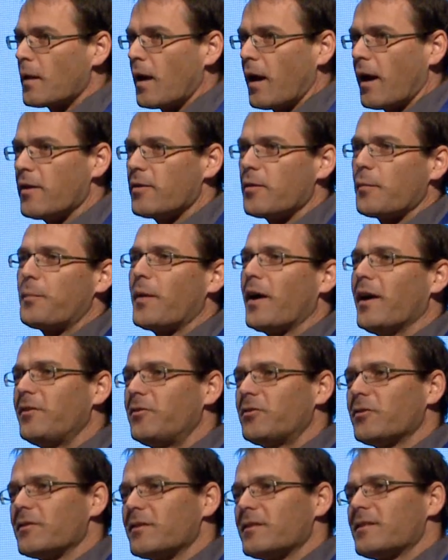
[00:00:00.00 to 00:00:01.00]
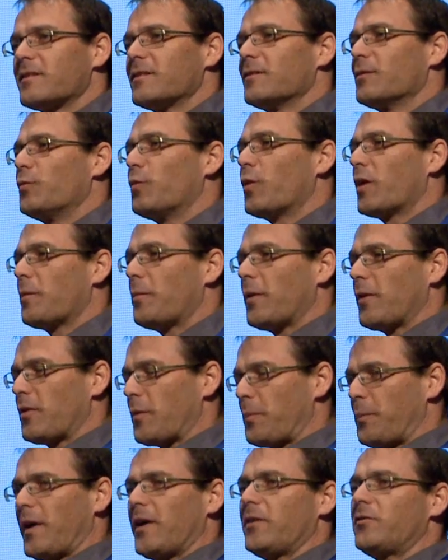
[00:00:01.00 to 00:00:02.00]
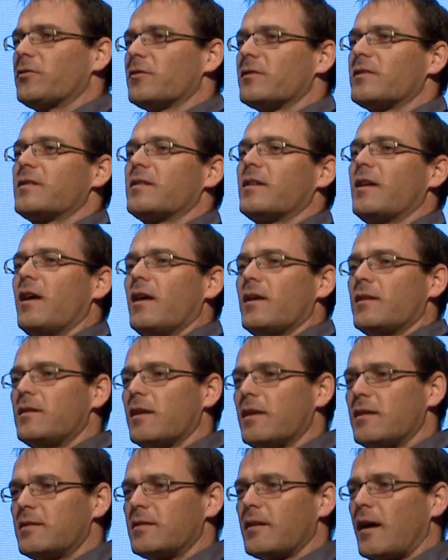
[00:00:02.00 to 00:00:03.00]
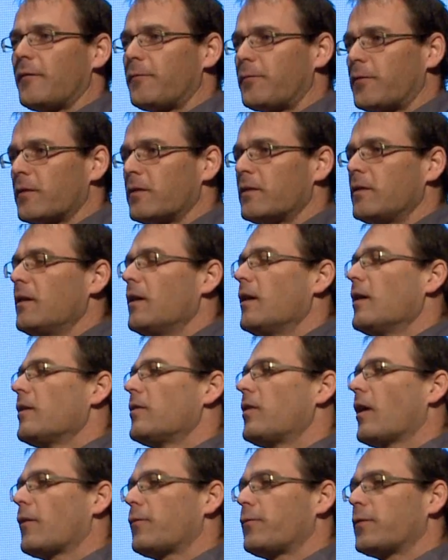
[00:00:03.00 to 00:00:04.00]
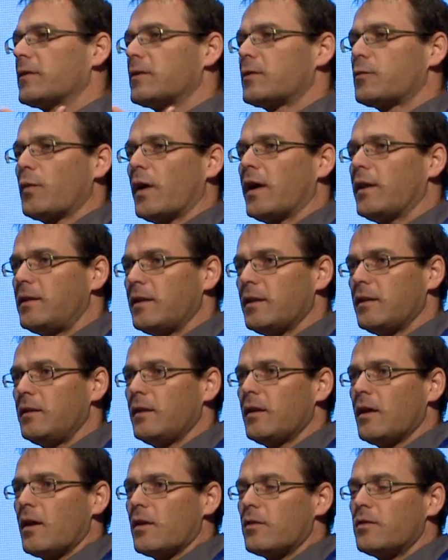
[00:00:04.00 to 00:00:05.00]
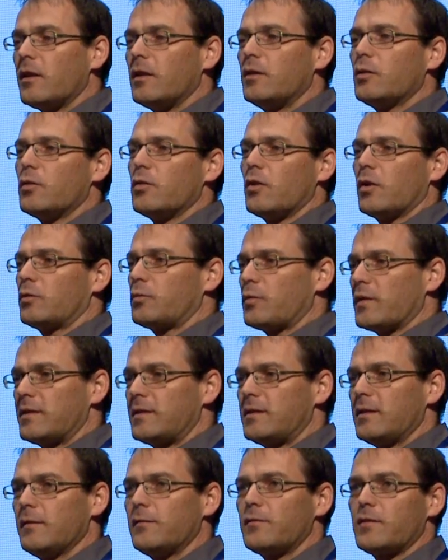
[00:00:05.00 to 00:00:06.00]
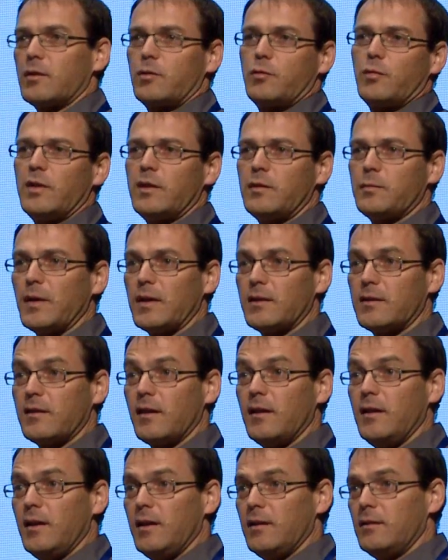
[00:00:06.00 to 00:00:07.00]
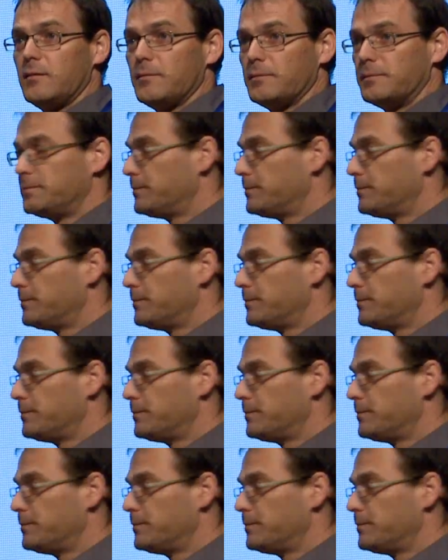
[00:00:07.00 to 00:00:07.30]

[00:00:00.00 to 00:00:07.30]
And the patients, what about the patients? They suffer, they are frustrated, they do not receive the treatment they need.